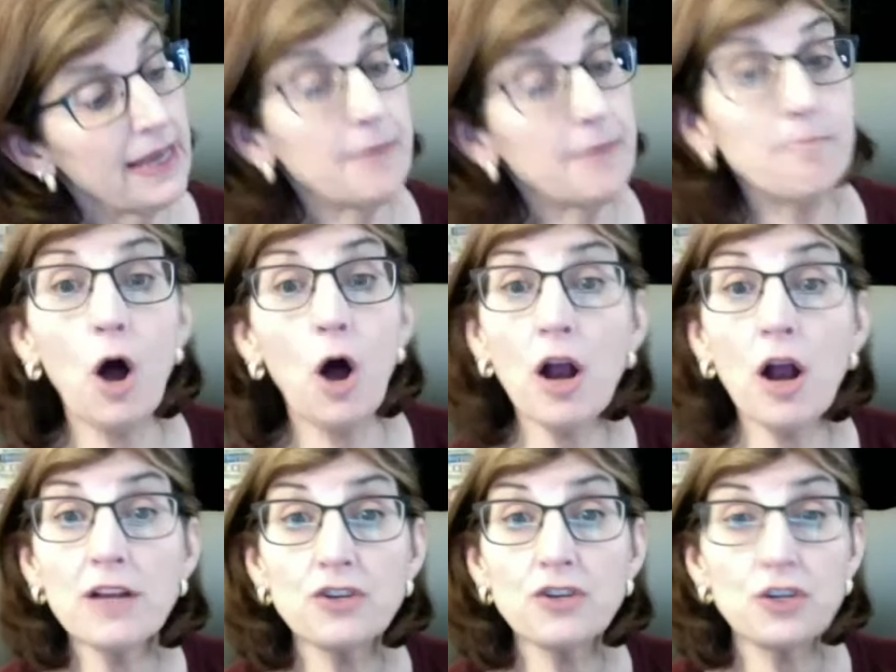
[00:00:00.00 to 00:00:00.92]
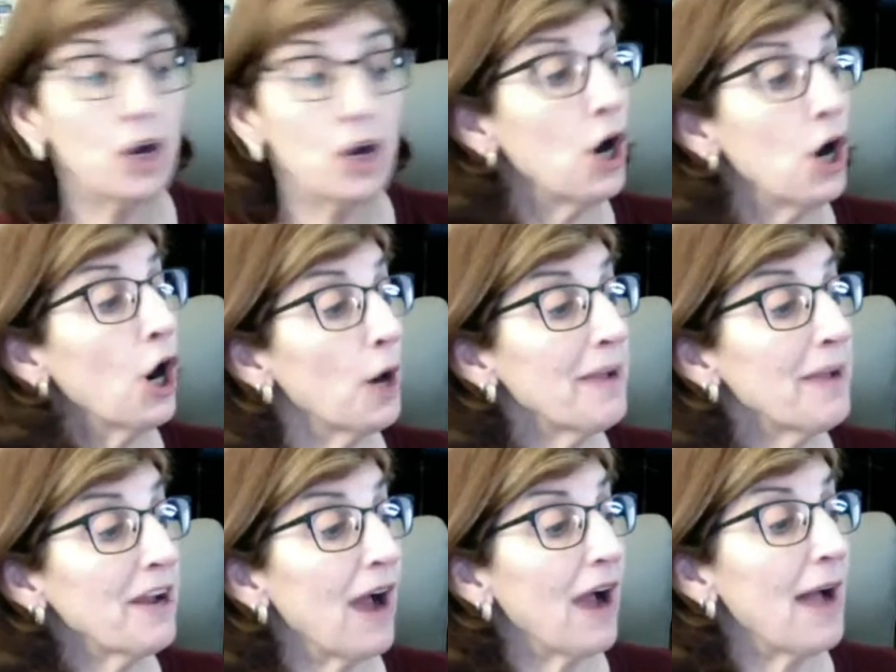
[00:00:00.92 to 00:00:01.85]
In March,
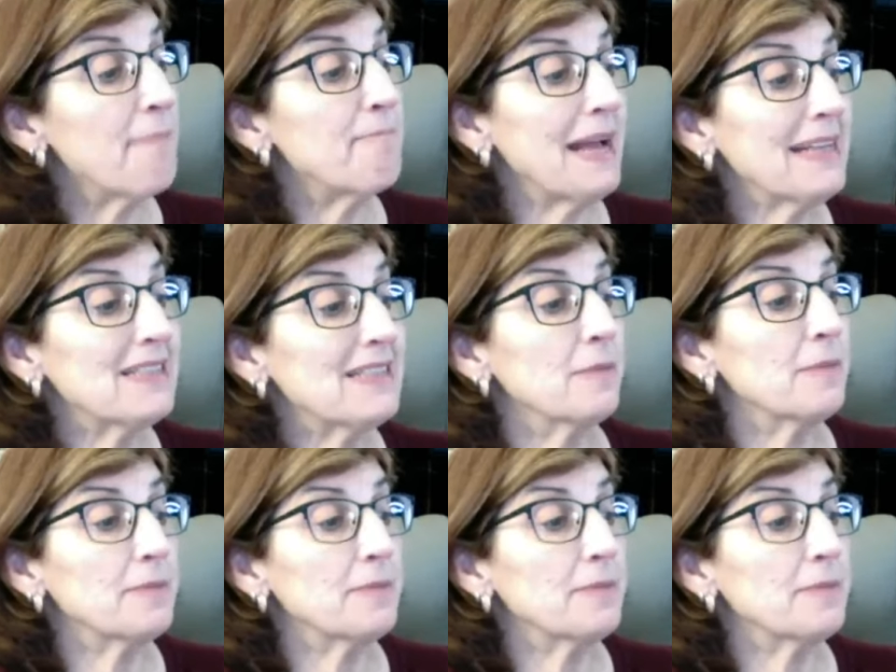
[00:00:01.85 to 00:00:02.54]
Hermit Crab met some